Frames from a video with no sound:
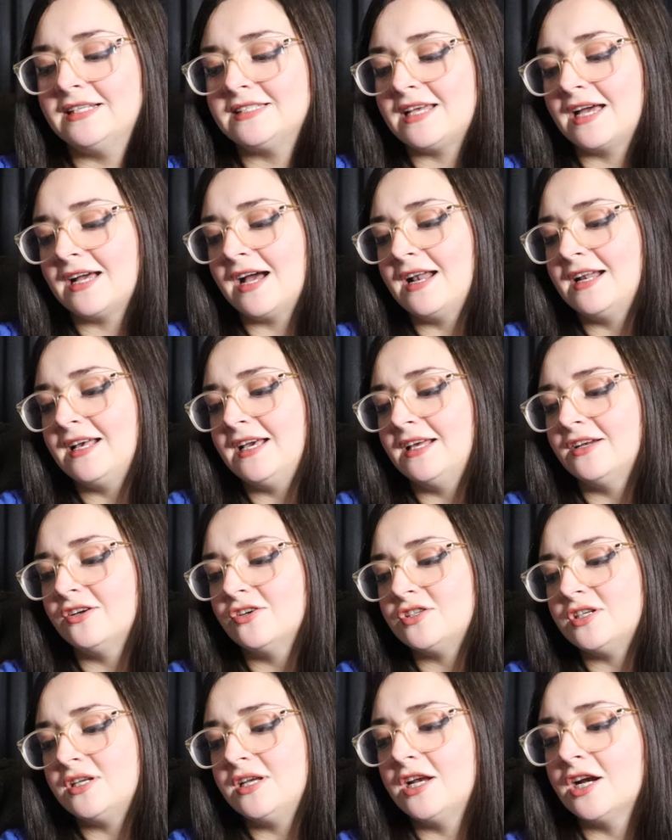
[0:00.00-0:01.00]
It's that kind of
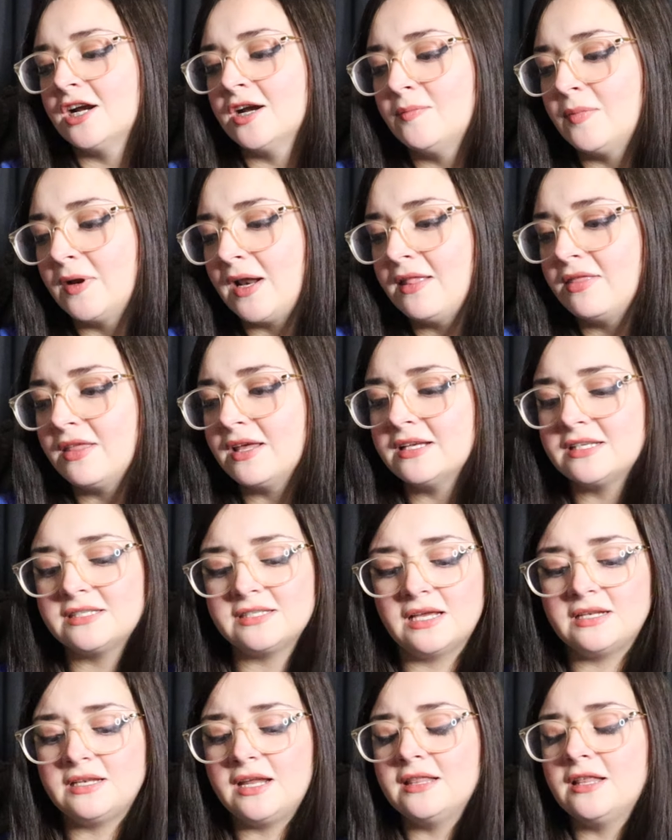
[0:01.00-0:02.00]
energy here, but I think
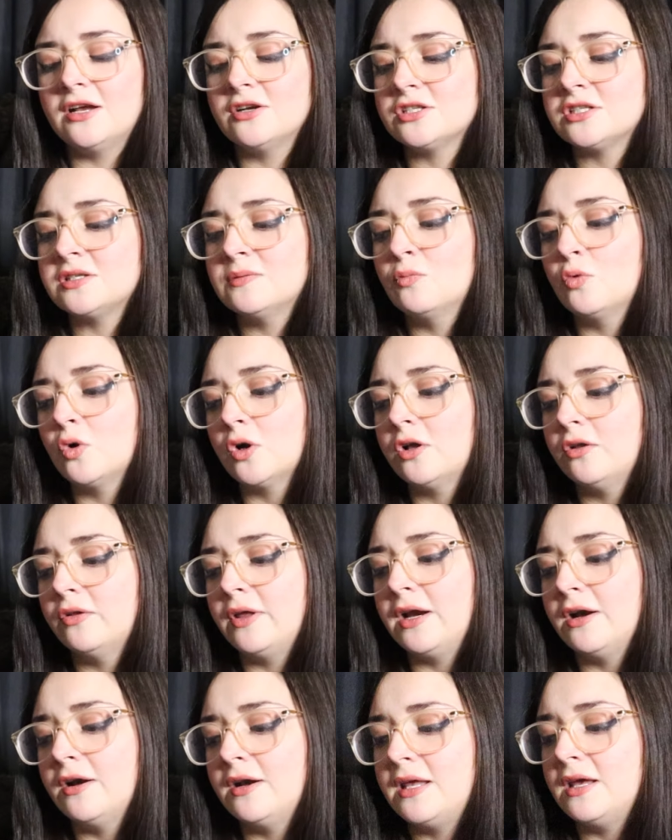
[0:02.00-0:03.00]
Sunday there's some more
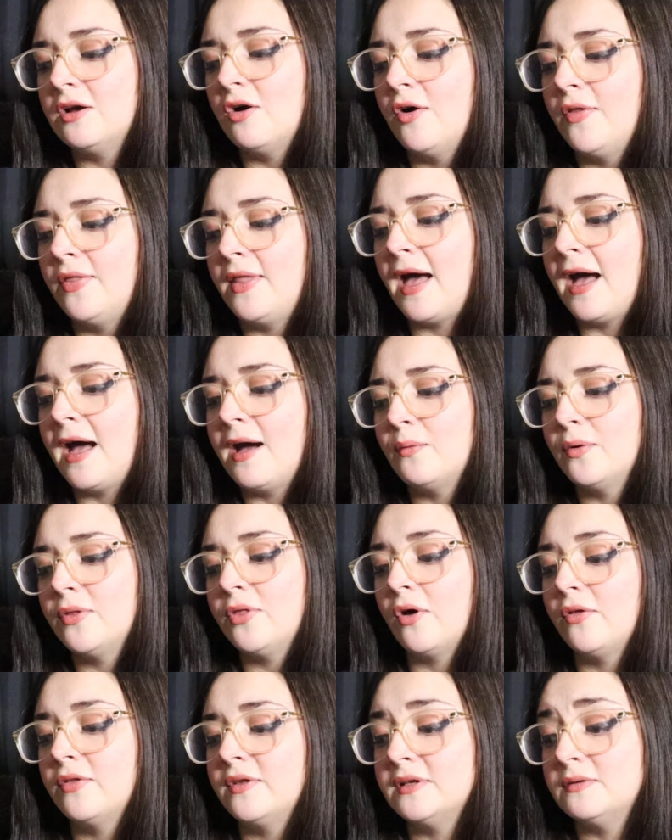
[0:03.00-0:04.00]
clarity on that
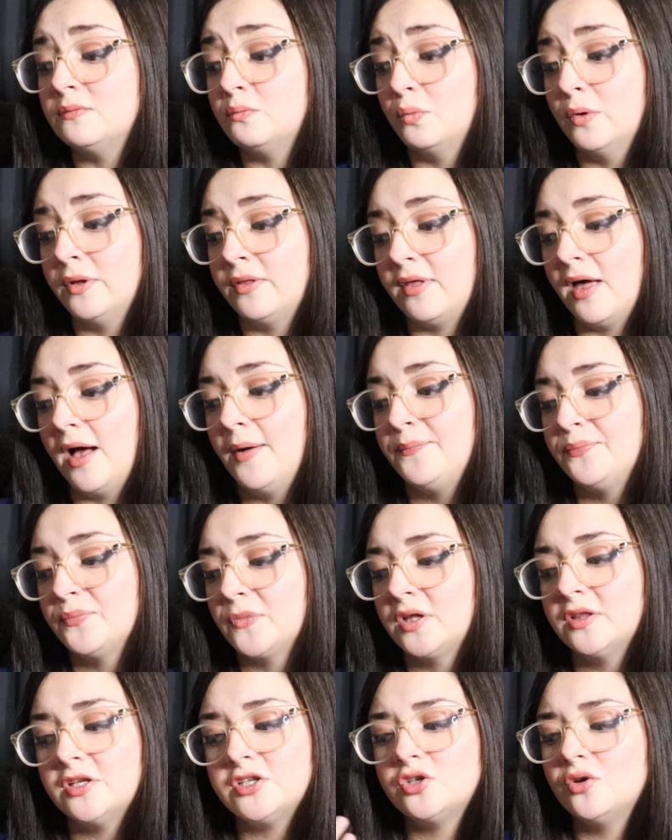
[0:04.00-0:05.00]
with all the, with
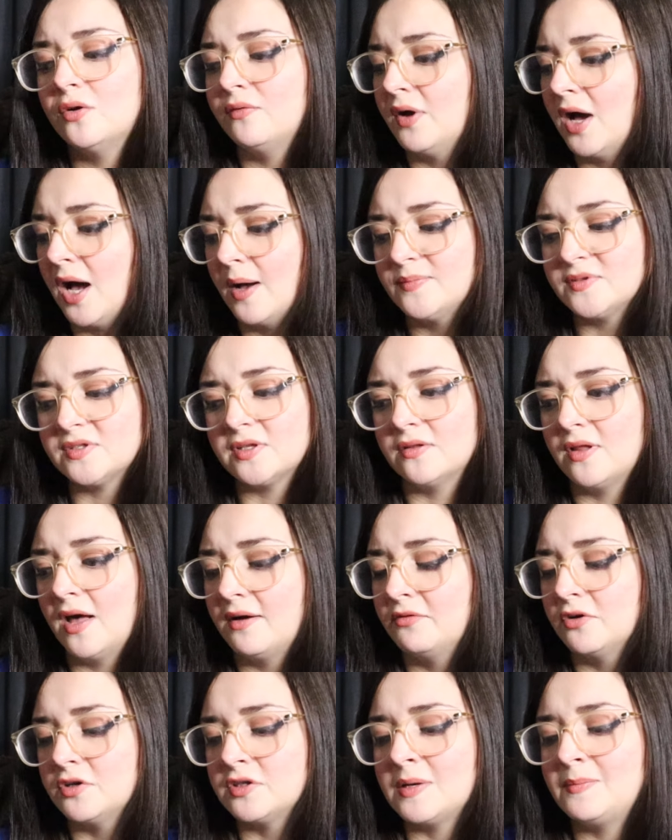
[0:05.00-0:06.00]
um, the Two of Cups, the
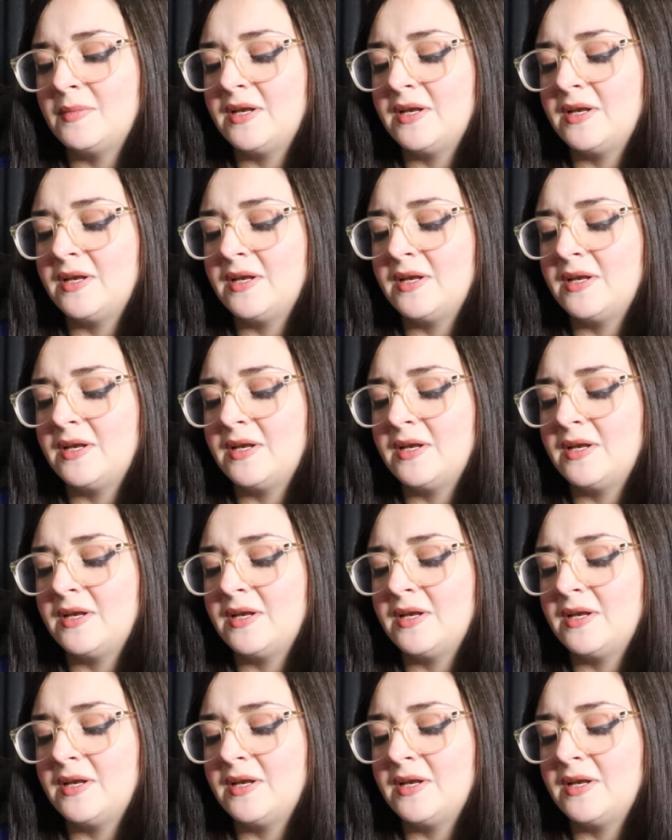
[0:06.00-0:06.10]
Lovers.